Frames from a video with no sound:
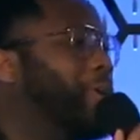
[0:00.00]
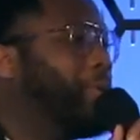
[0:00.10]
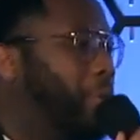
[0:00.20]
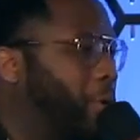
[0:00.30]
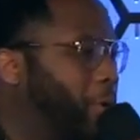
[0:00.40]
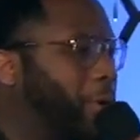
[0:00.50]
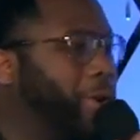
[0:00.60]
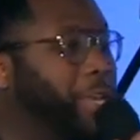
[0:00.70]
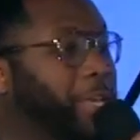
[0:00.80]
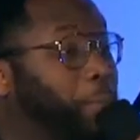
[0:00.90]
and more worn,
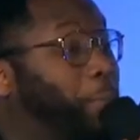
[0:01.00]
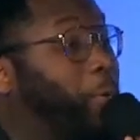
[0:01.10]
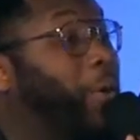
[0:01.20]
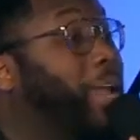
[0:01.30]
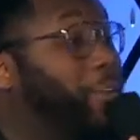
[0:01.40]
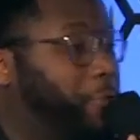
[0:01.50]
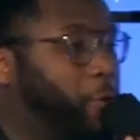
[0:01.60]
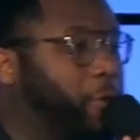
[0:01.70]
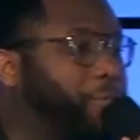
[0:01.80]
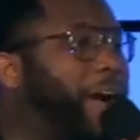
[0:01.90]
and he prayed for
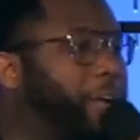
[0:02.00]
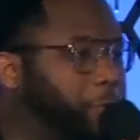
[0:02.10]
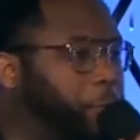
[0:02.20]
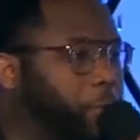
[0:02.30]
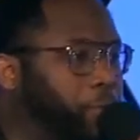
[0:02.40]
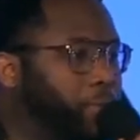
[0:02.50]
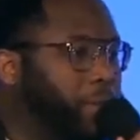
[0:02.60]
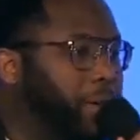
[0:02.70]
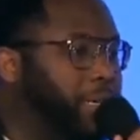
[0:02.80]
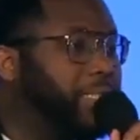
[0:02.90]
revival.
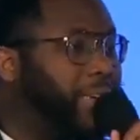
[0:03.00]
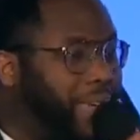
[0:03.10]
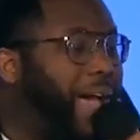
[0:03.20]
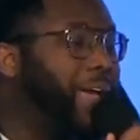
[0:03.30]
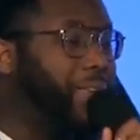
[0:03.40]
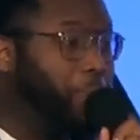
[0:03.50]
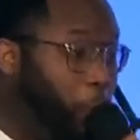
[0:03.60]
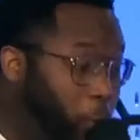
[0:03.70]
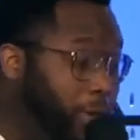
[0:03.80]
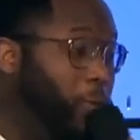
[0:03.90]
He said, God,
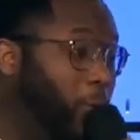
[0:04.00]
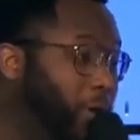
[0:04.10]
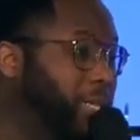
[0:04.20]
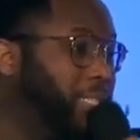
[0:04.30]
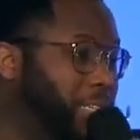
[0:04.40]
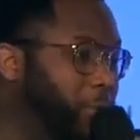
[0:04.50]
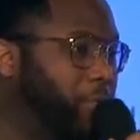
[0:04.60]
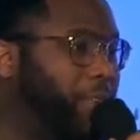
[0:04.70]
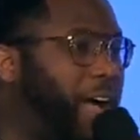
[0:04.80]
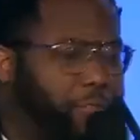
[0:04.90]
we want to see
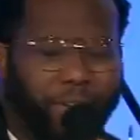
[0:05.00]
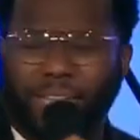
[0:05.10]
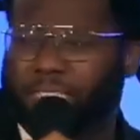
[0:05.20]
revival. He has